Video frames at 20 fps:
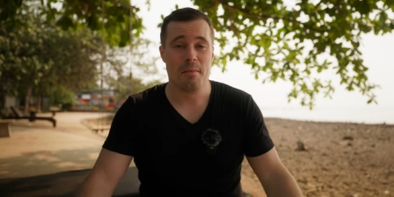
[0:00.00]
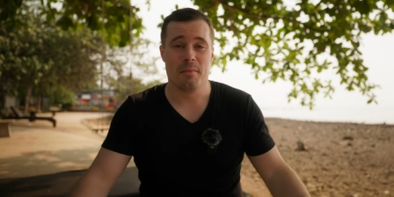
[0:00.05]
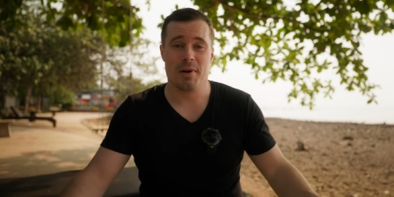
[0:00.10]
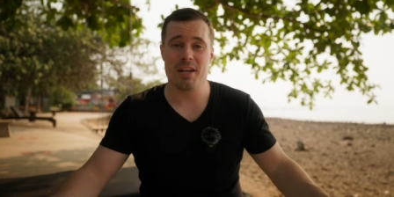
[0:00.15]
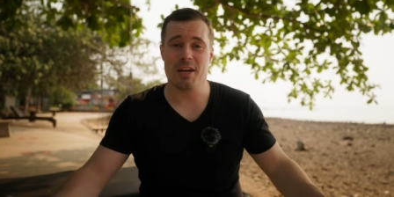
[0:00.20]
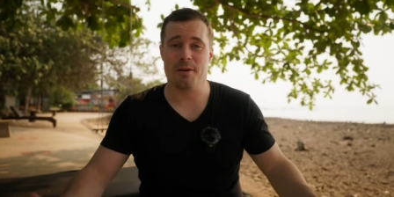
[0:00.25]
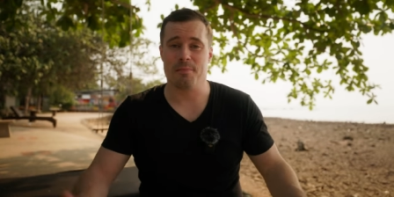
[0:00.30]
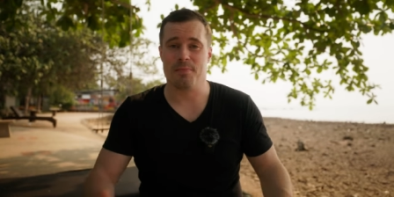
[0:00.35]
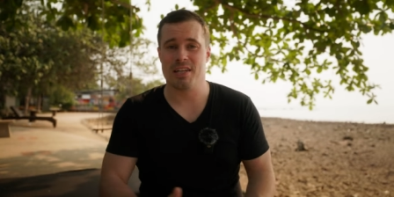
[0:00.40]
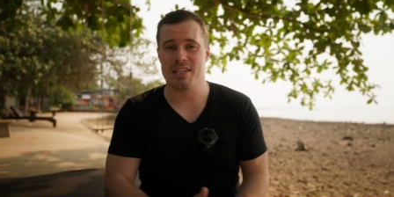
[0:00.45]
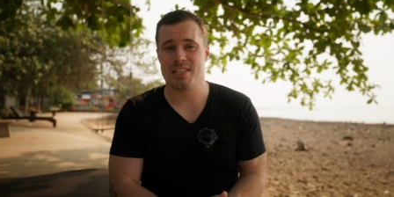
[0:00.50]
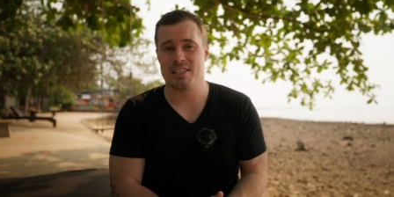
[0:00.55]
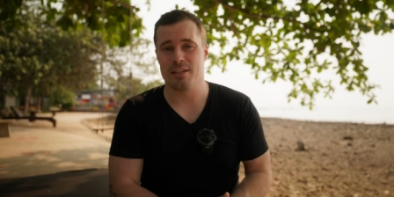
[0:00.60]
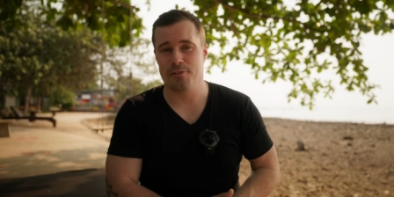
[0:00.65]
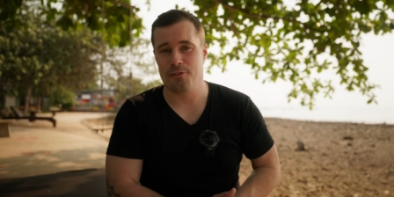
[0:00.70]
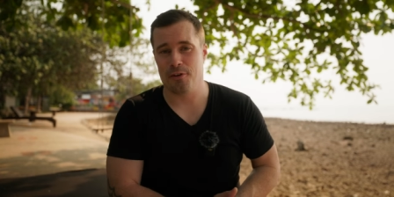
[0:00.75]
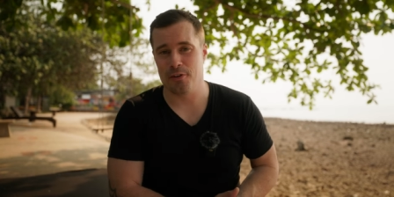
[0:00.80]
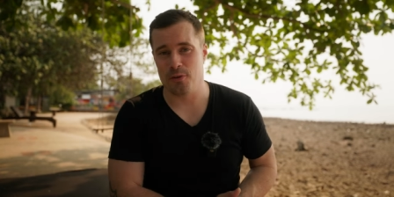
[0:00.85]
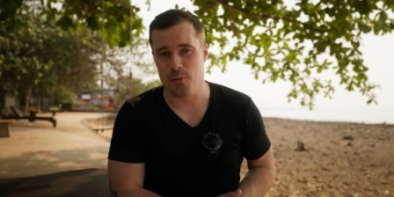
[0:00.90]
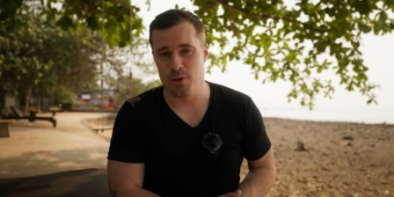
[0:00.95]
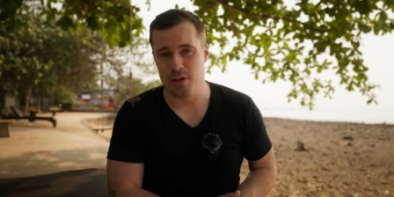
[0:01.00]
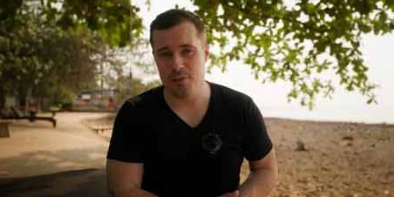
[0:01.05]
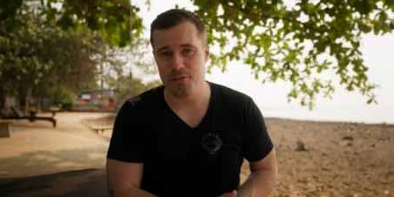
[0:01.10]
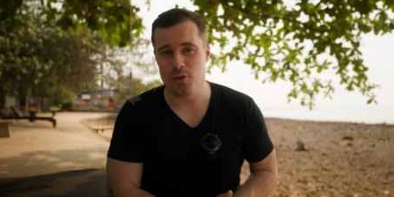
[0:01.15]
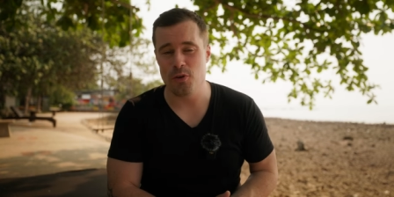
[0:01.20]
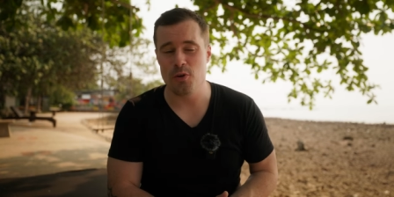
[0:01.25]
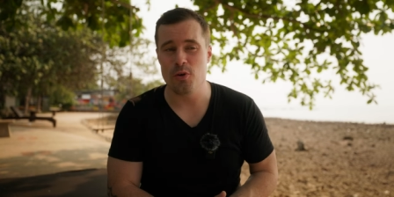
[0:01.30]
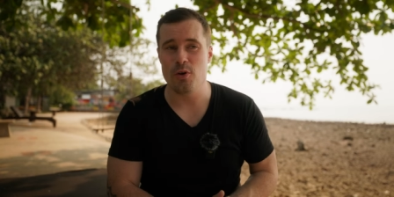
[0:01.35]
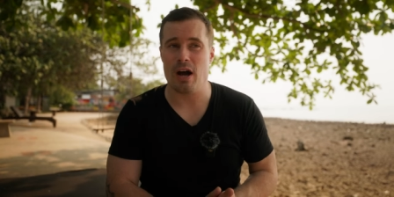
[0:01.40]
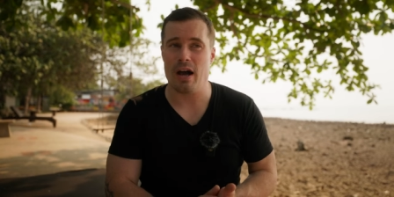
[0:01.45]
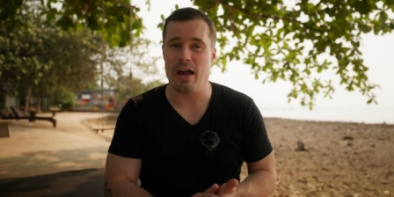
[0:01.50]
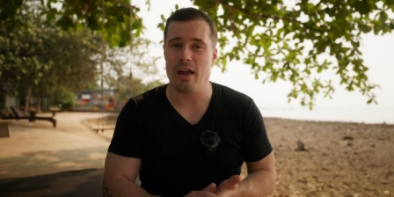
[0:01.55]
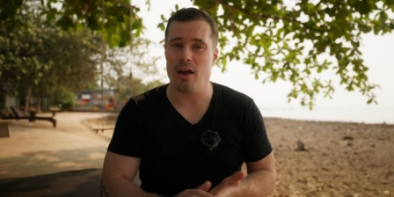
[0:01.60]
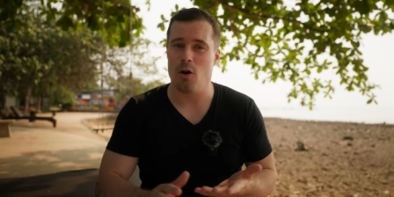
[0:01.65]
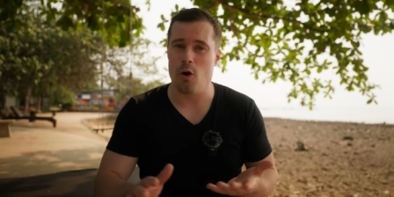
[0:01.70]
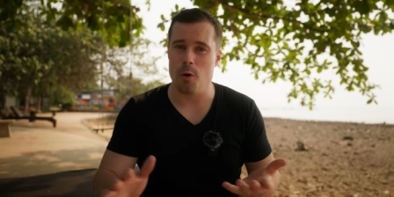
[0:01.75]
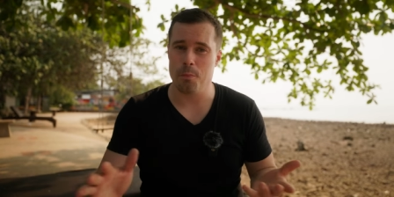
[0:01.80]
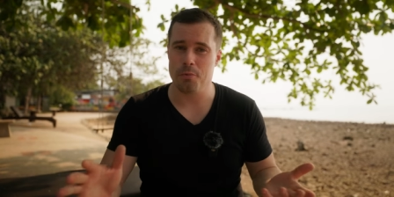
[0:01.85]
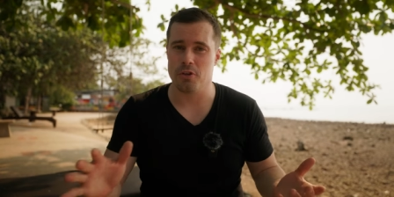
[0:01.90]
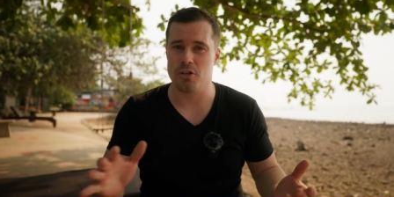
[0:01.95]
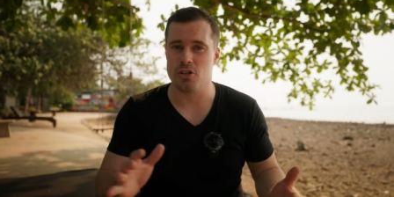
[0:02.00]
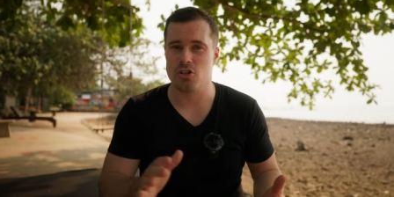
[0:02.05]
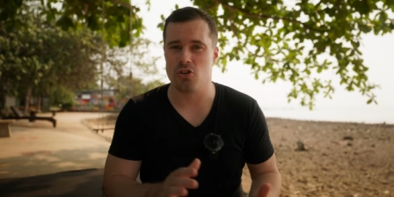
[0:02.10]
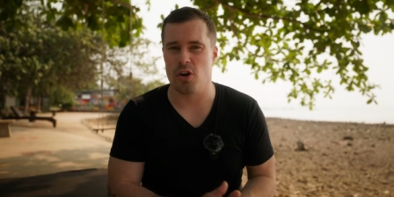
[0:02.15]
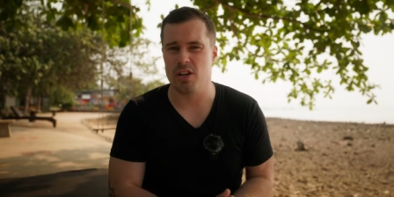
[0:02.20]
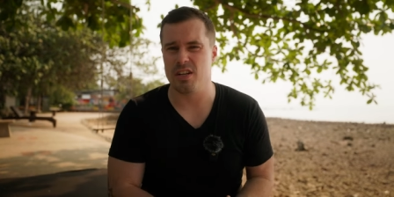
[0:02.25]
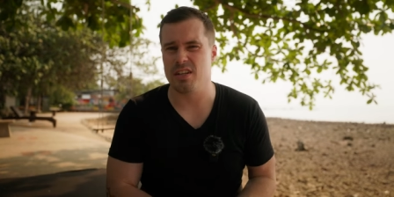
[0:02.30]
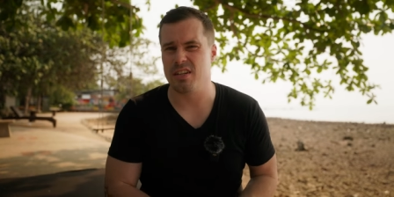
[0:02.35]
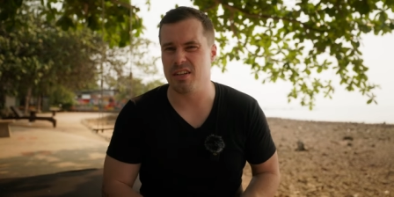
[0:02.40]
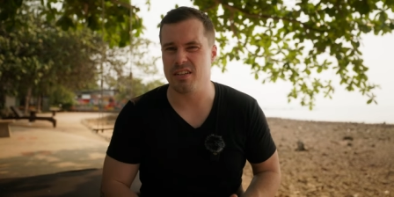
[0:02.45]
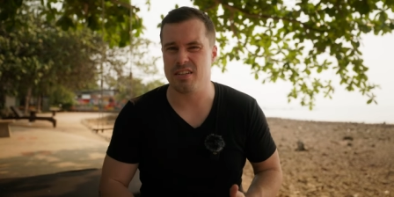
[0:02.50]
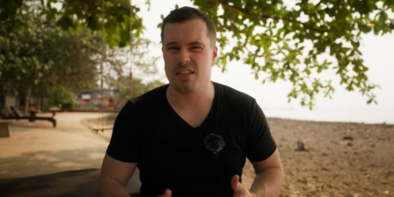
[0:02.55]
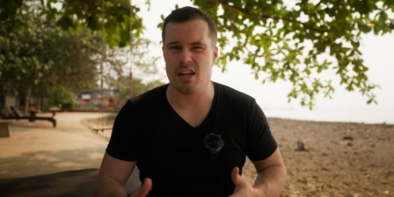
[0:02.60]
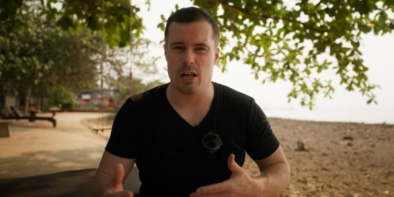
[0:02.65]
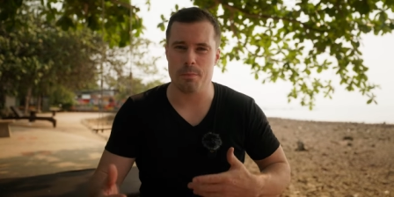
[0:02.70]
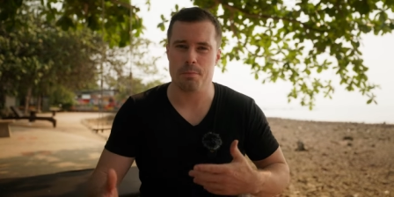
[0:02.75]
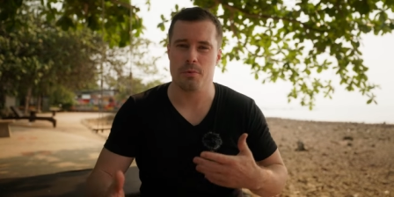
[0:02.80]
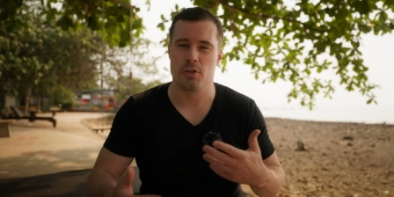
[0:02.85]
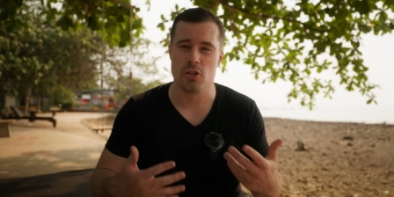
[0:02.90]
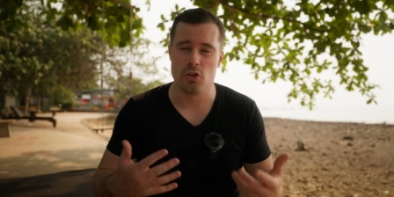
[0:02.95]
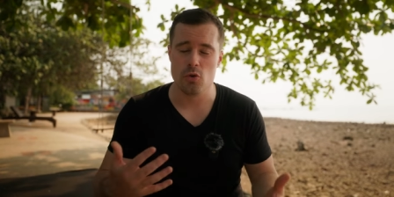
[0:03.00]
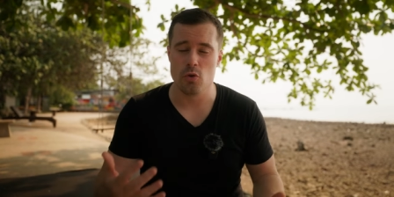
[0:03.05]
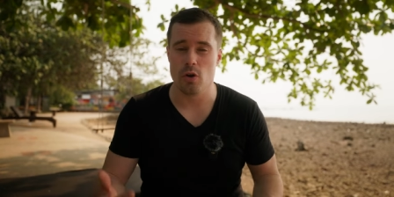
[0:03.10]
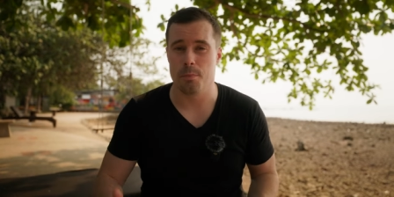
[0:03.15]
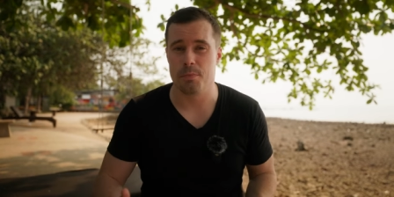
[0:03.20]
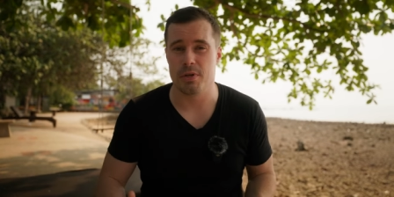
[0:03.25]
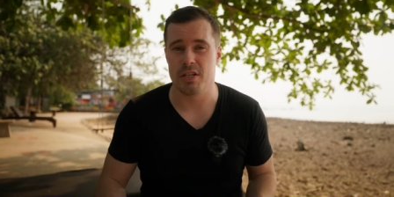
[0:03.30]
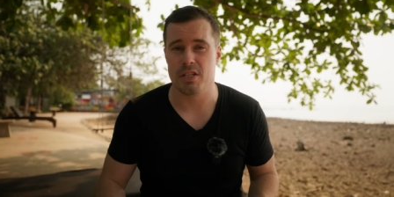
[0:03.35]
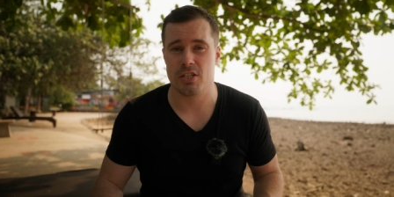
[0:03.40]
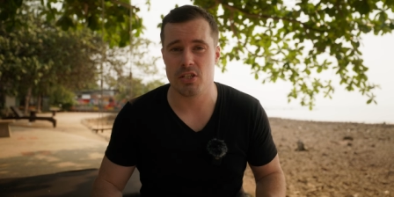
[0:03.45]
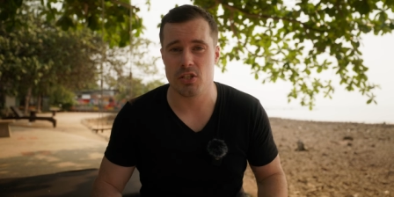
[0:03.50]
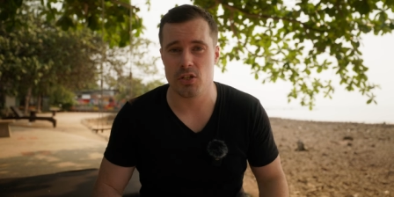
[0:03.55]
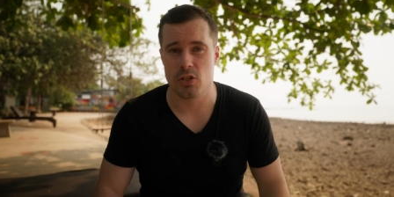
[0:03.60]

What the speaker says: But yeah, that's it for the review. I hope you enjoyed it and it helped you a bit